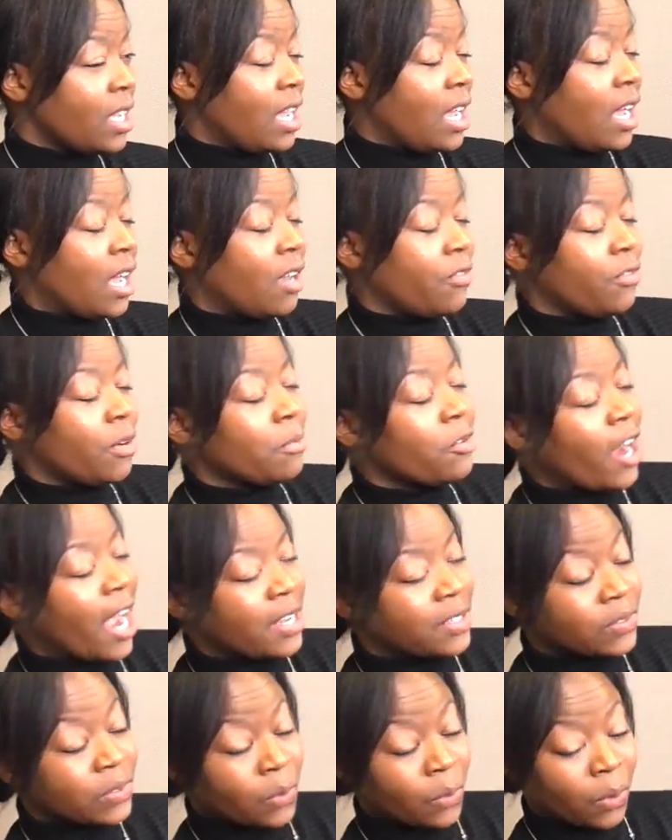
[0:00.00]
from
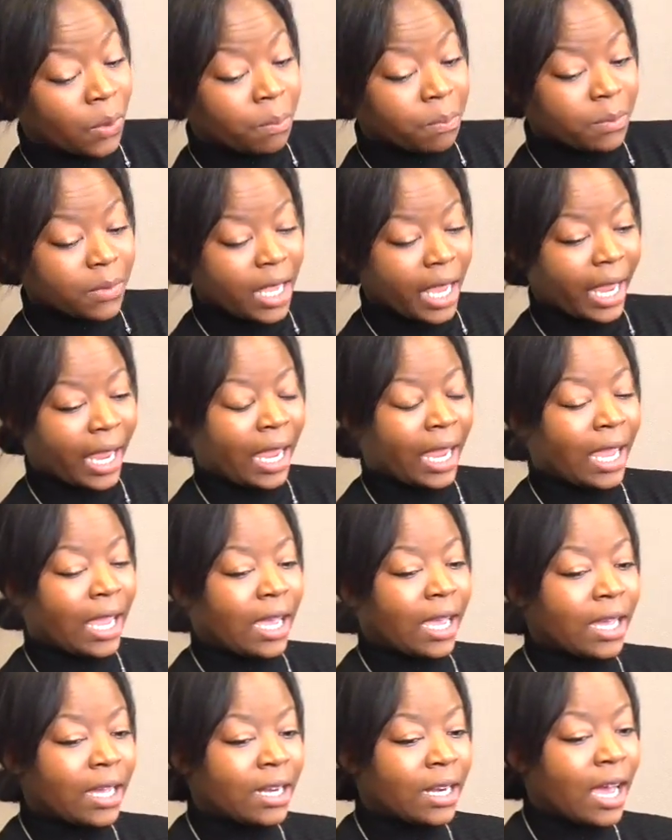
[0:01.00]
grad school,
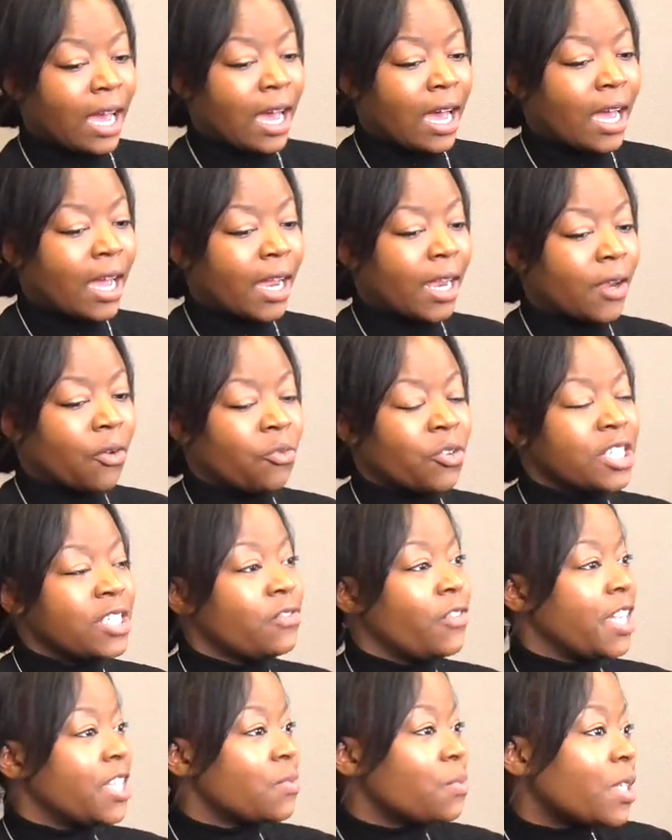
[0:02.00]
and I
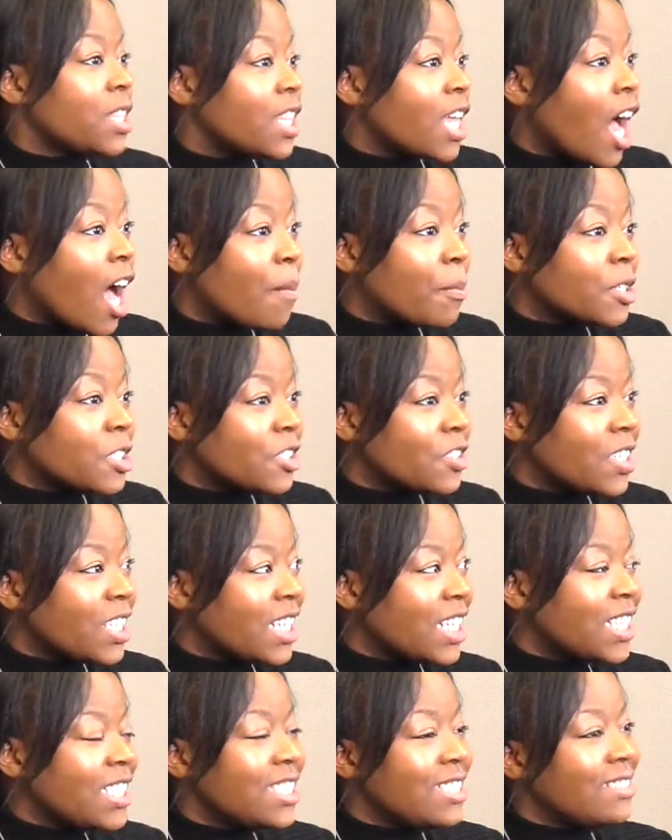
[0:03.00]
was faced with the
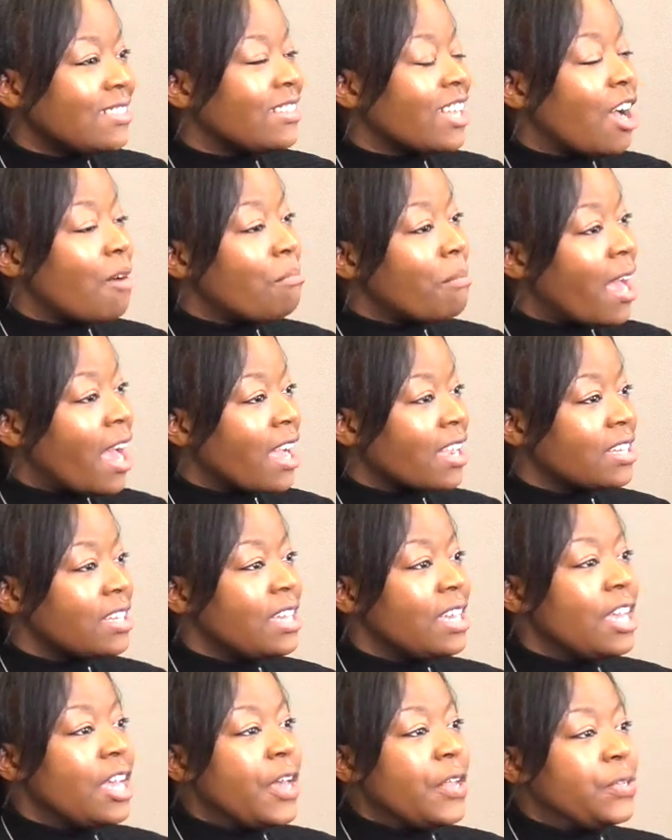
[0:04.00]
opportunity to come back
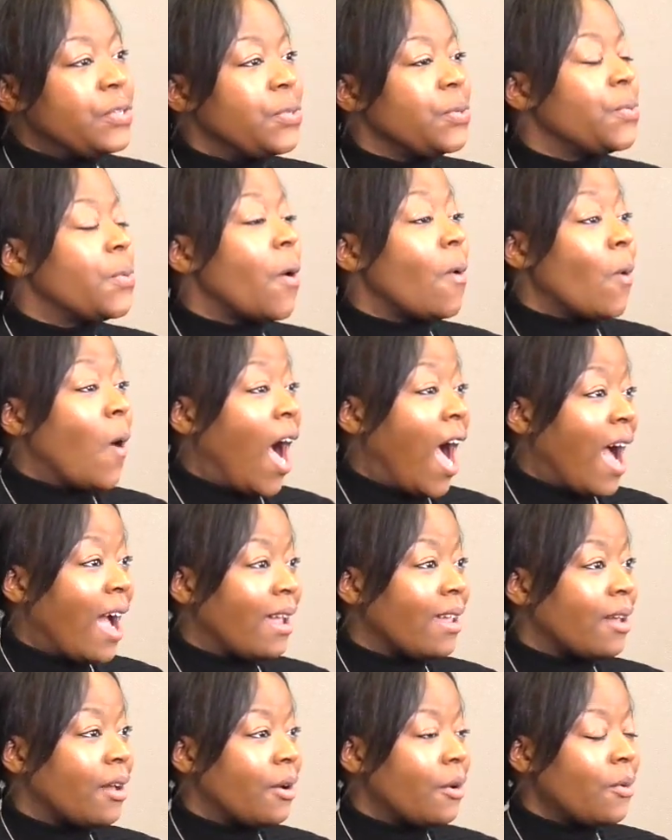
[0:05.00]
to
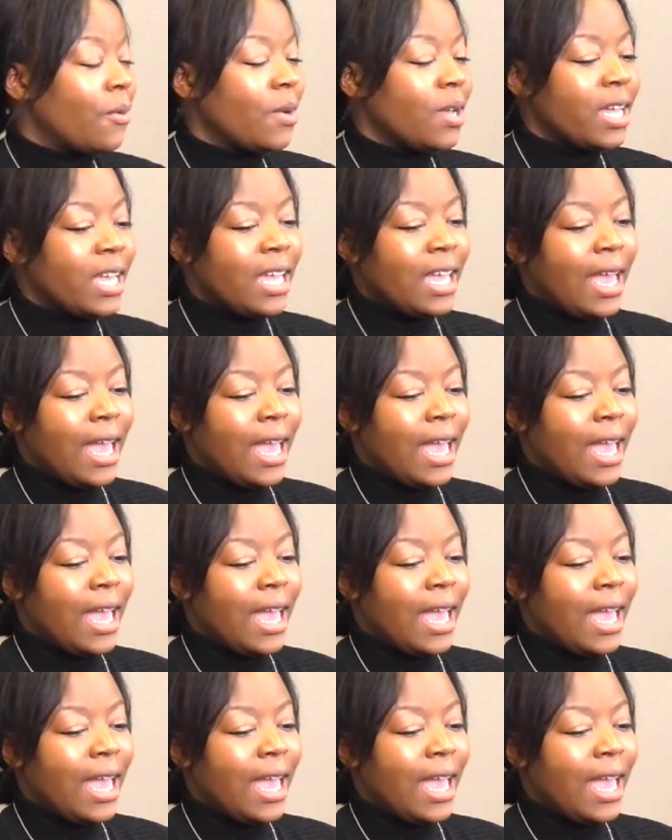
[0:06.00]
Ohio.